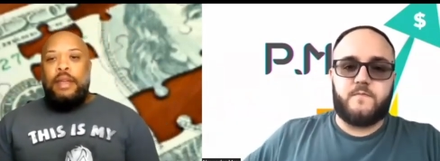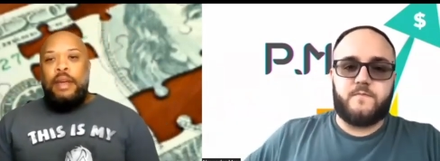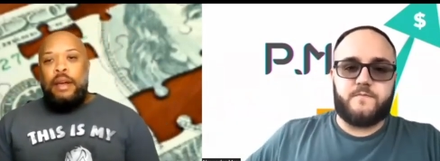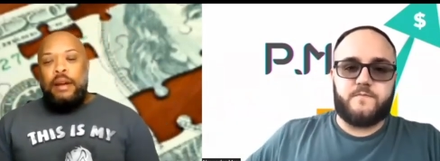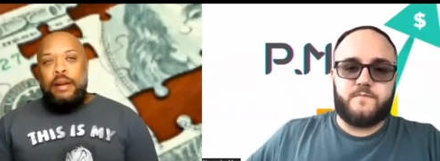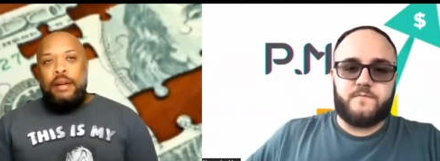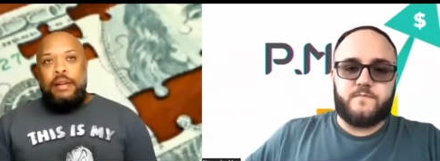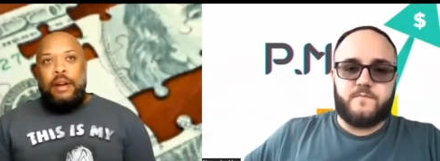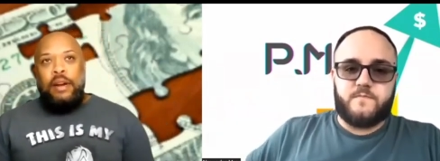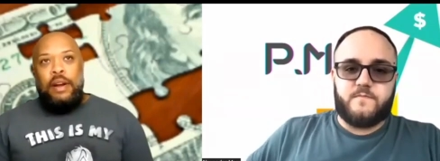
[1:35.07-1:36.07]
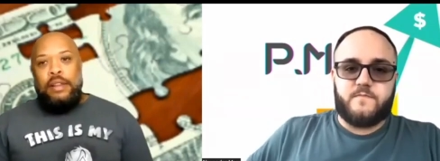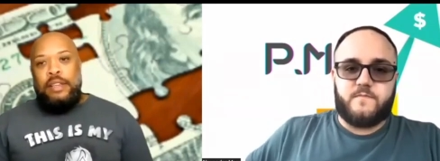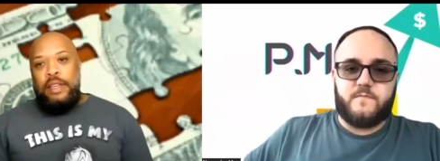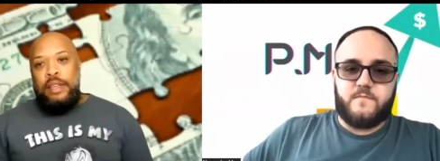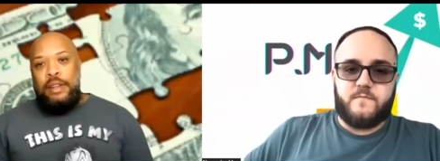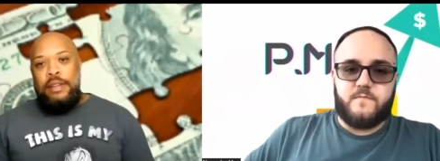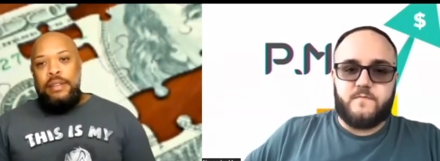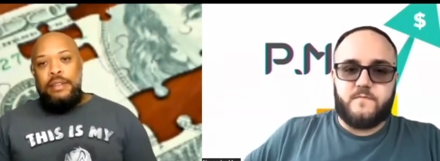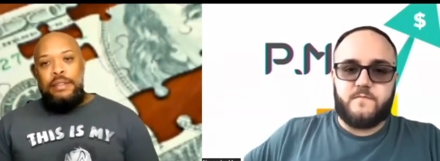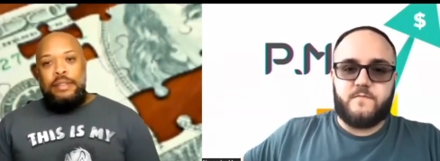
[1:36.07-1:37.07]
Speaker 1: Yeah, her
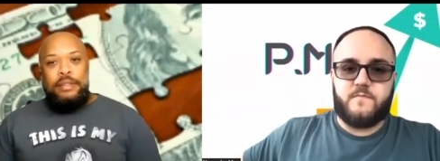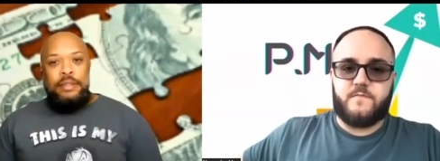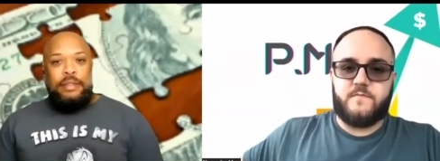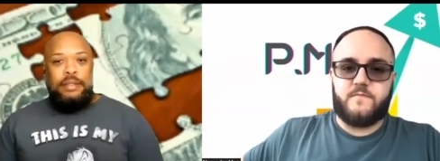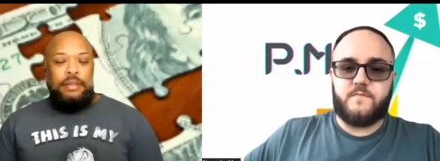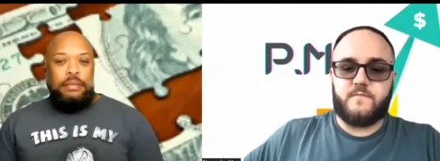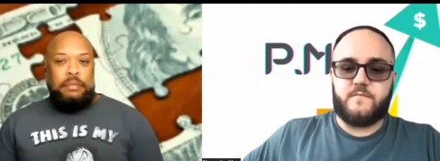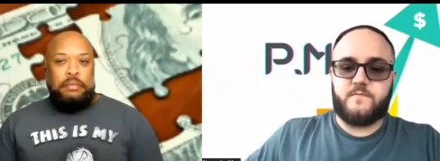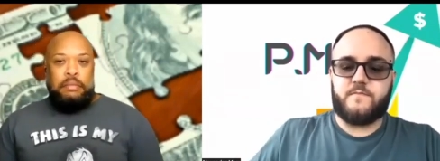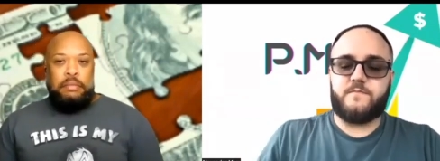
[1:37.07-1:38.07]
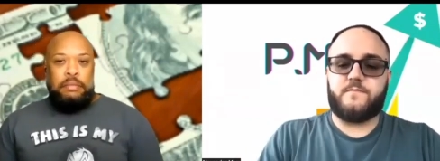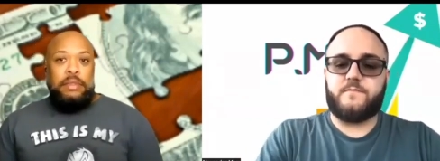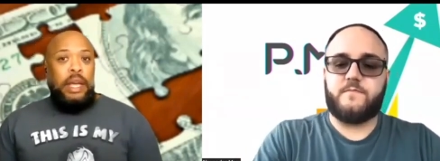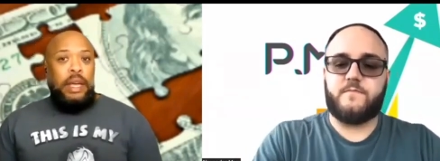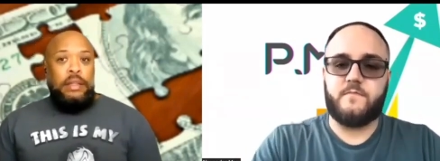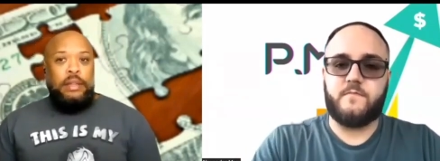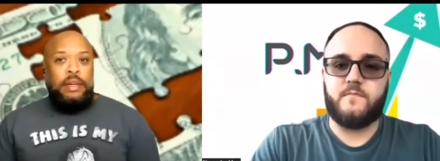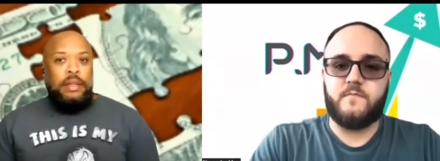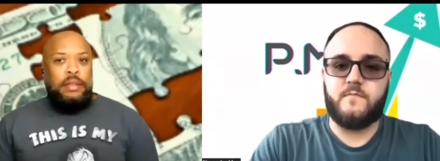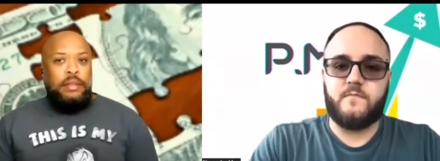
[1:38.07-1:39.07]
articulation is second to
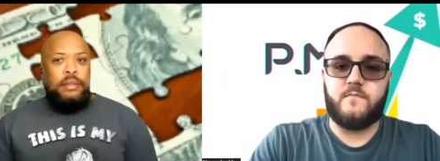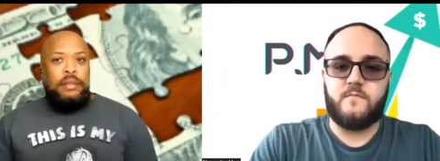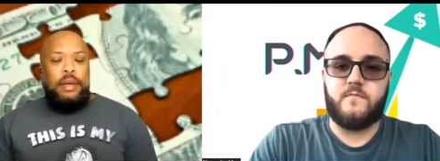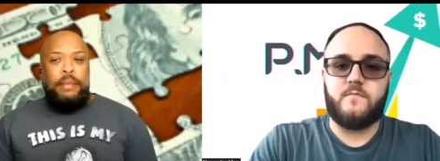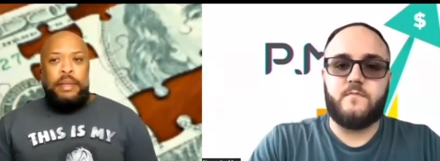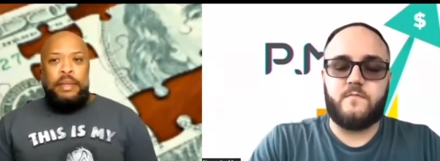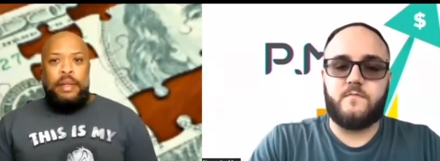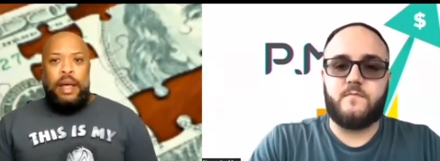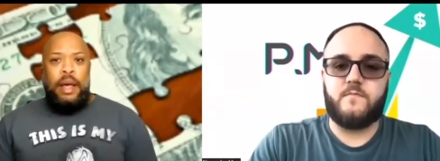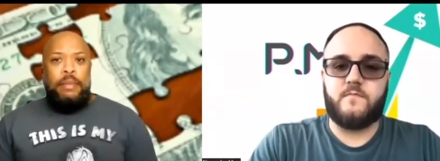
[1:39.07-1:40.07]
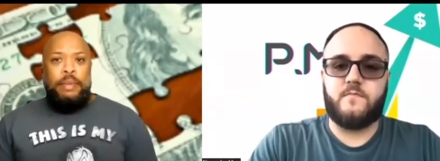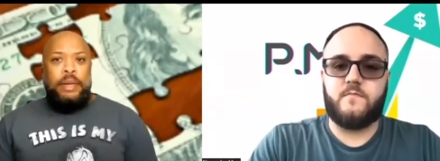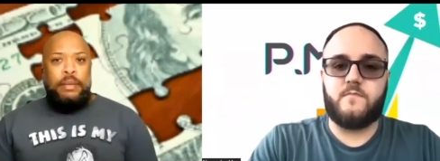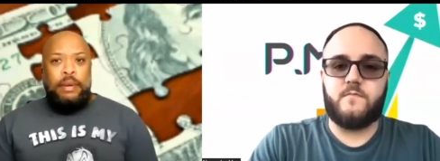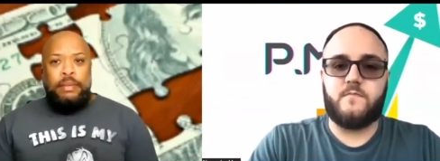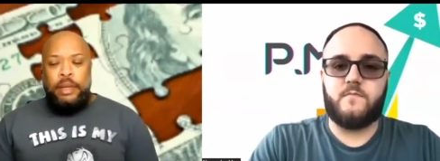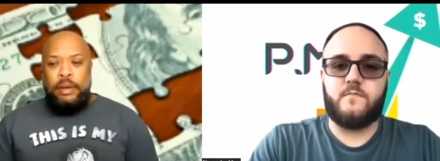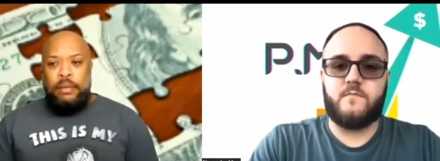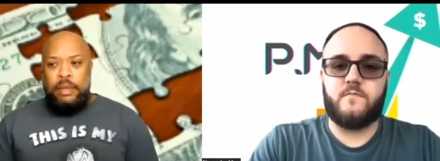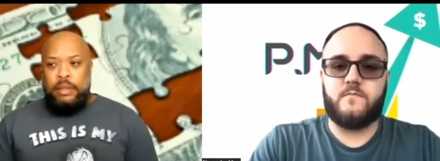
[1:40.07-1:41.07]
none. I mean, I'll put her up
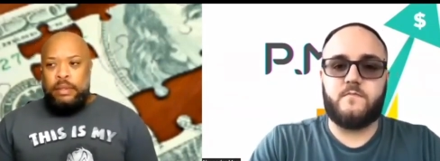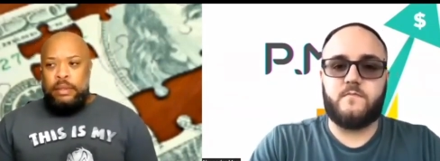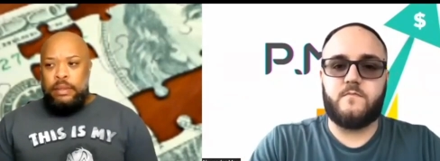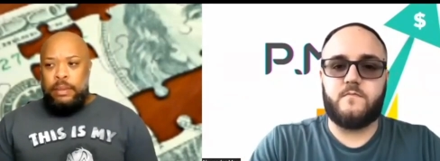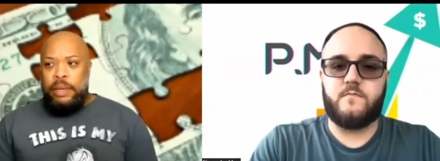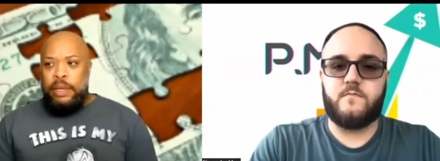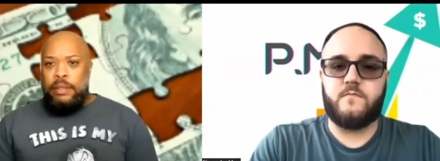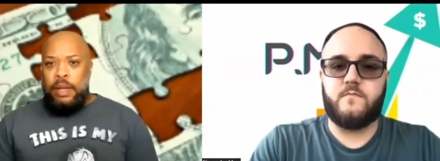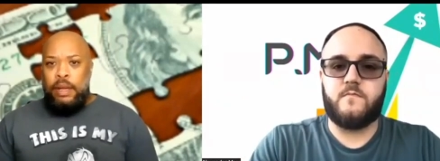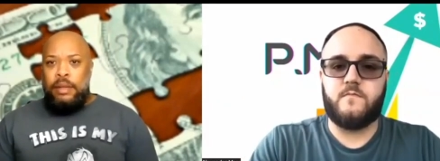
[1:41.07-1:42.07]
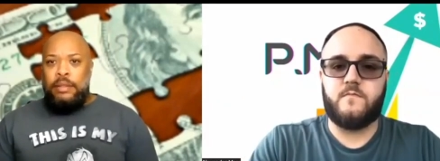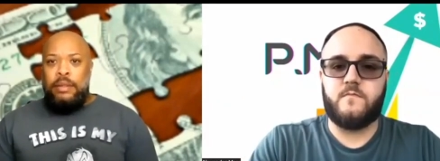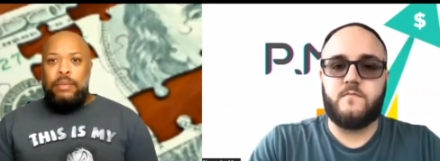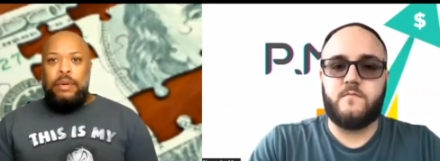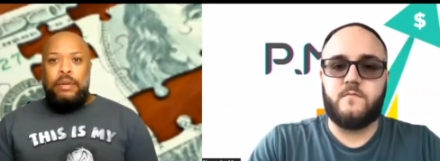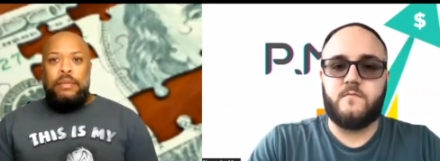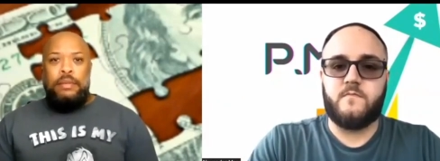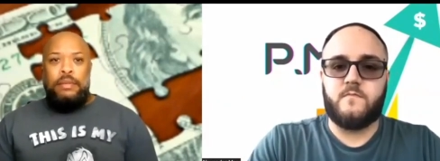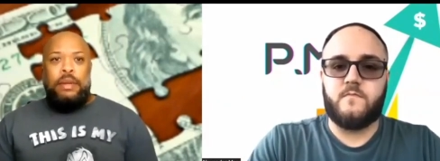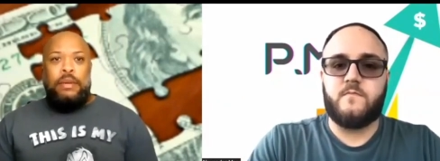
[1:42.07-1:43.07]
there with the biggest scholars in the
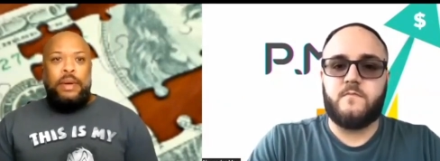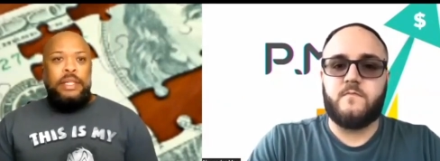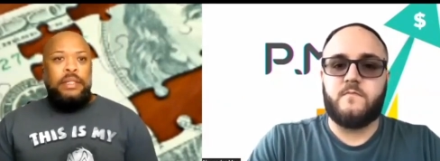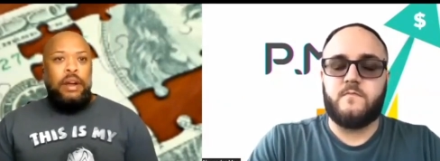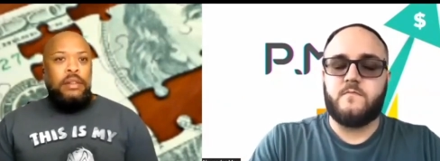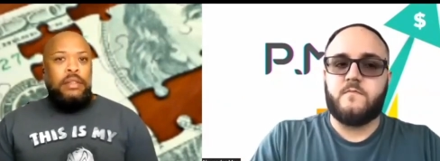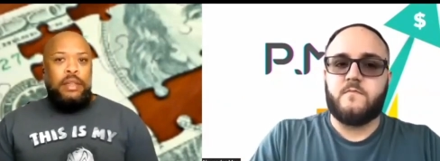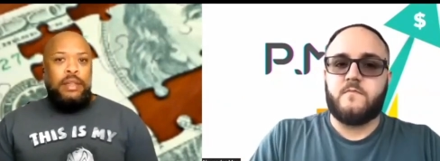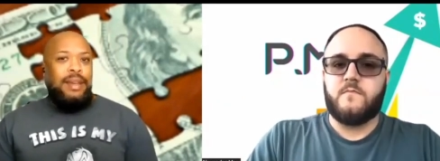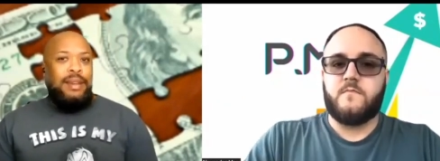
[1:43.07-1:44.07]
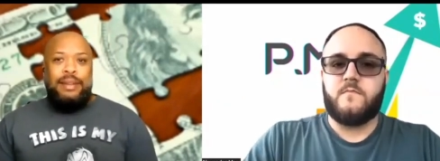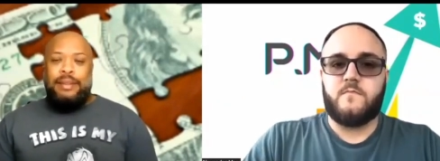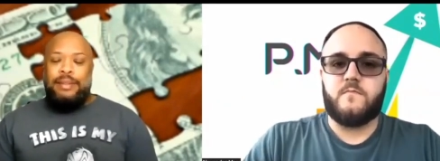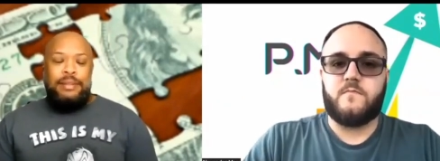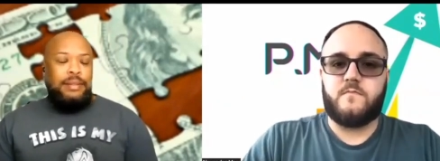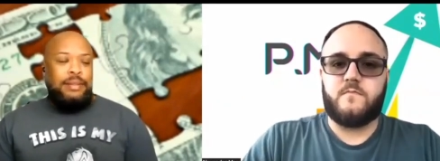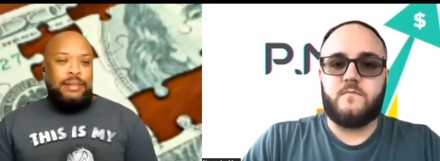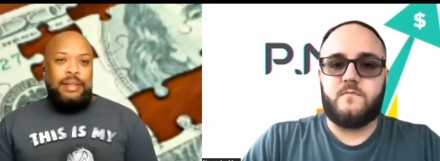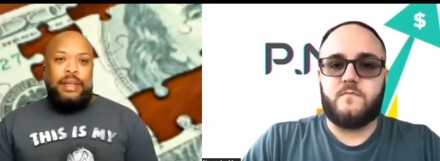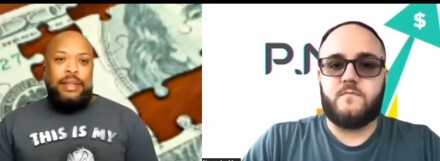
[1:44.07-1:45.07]
world. The way she articulate is
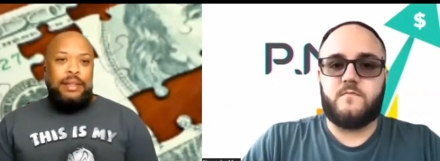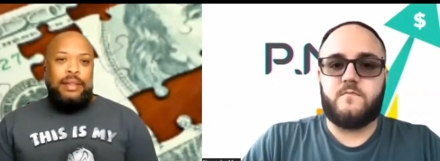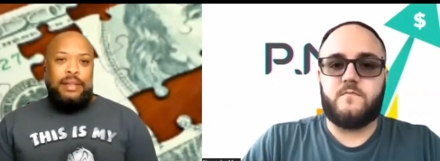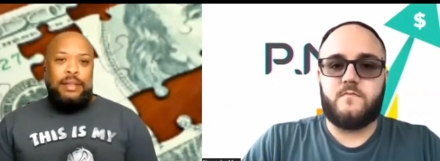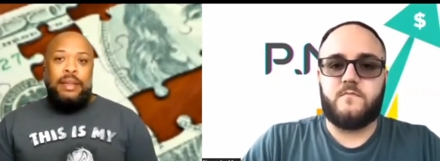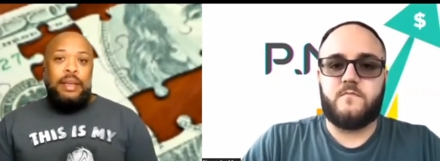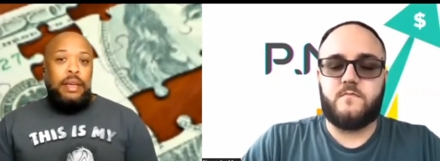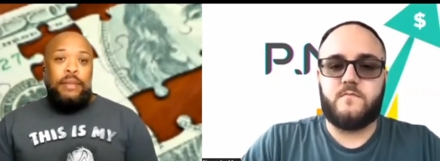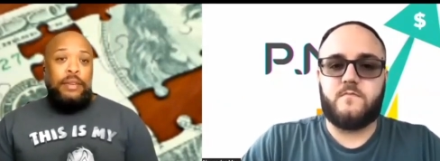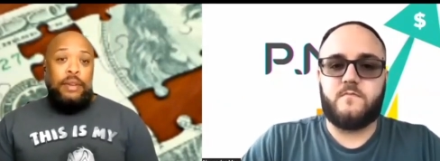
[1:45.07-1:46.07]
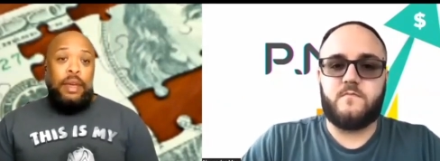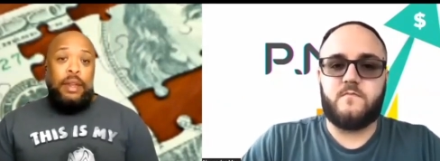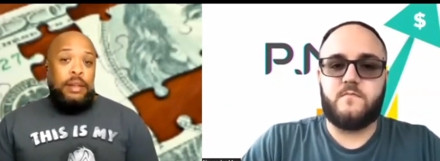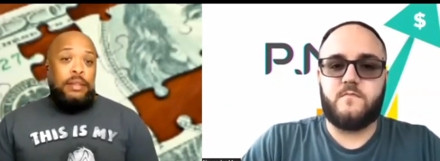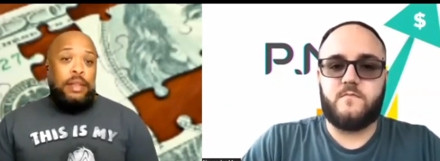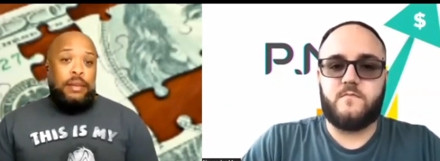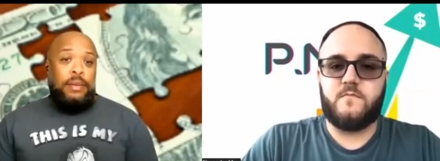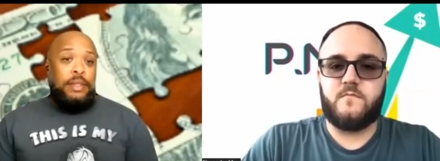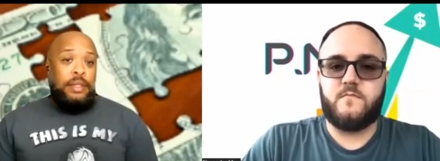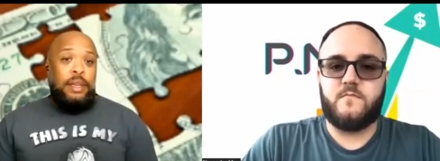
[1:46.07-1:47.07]
second to none. If you can't
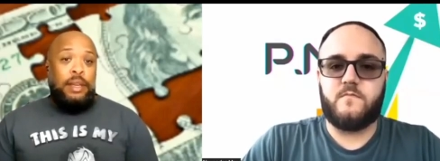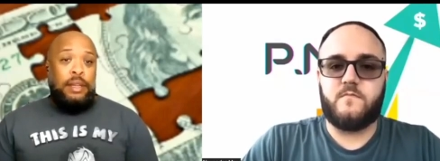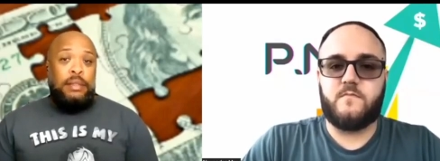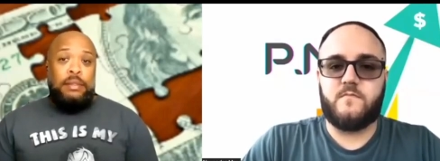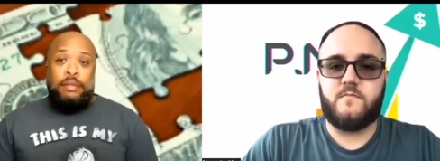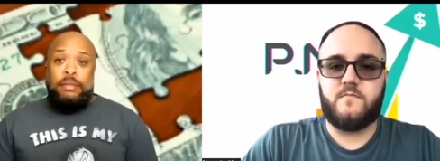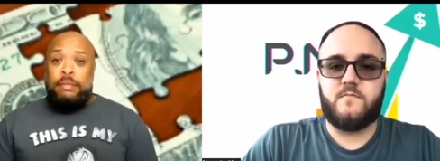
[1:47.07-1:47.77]
understand what she's saying,